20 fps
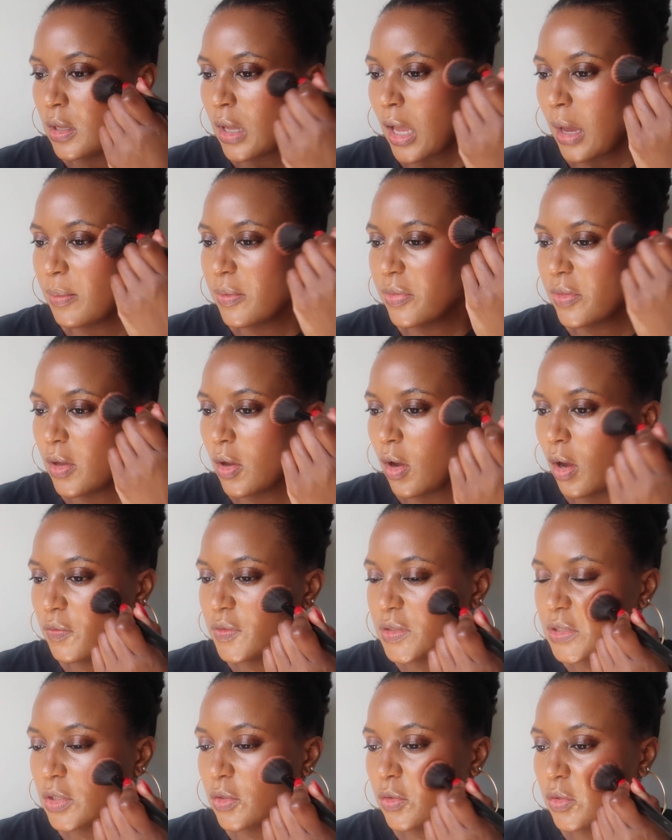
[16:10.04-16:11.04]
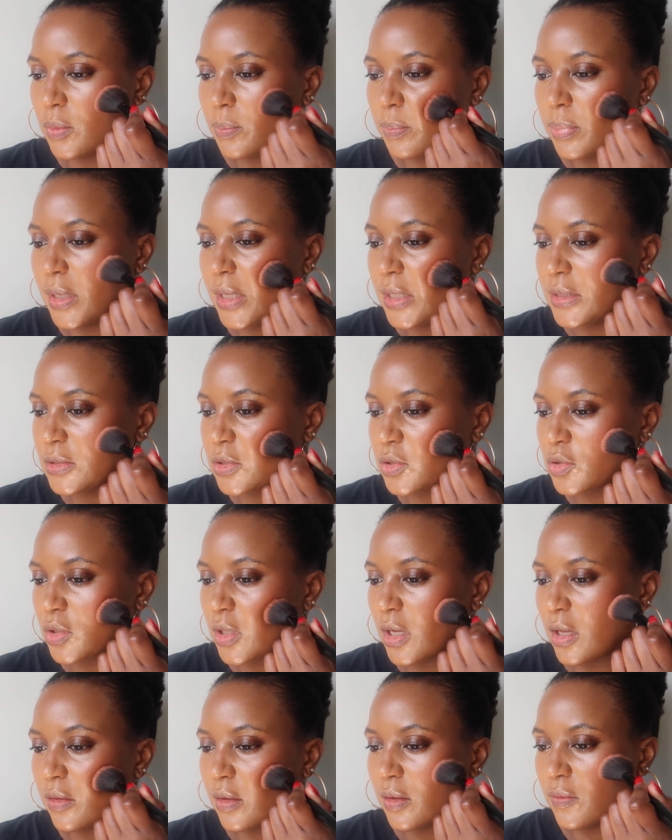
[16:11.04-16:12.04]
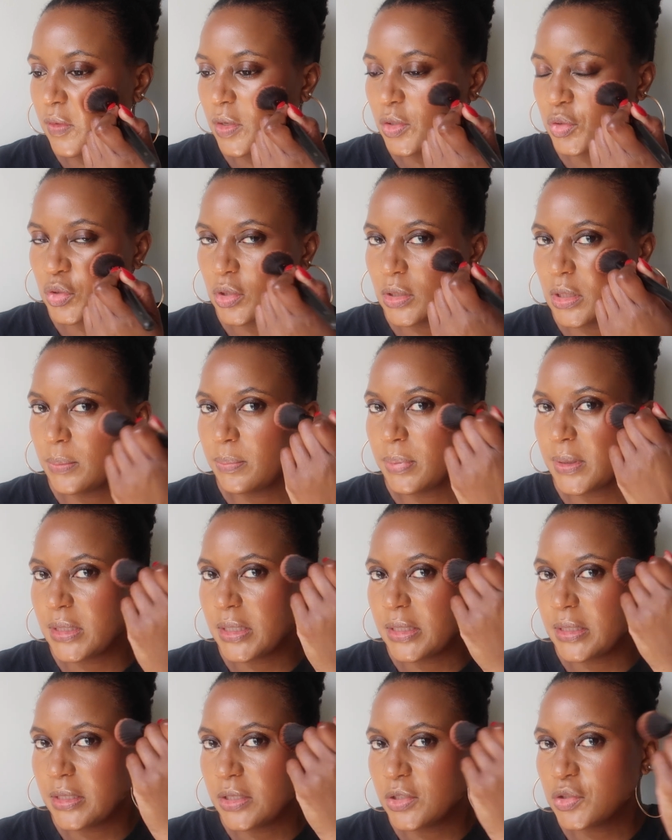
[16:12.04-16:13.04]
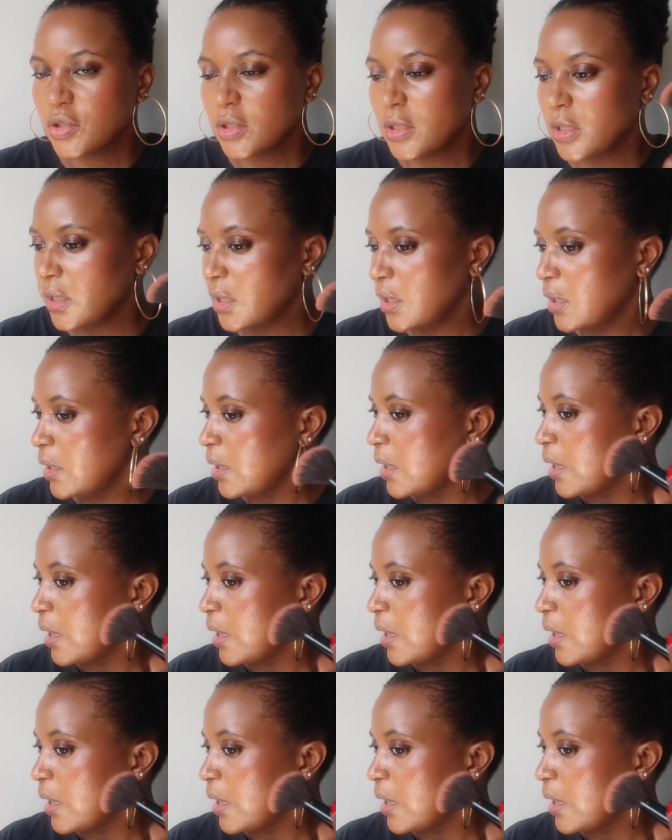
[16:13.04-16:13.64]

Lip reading: I mean, they're obviously going to blend together eventually, but initially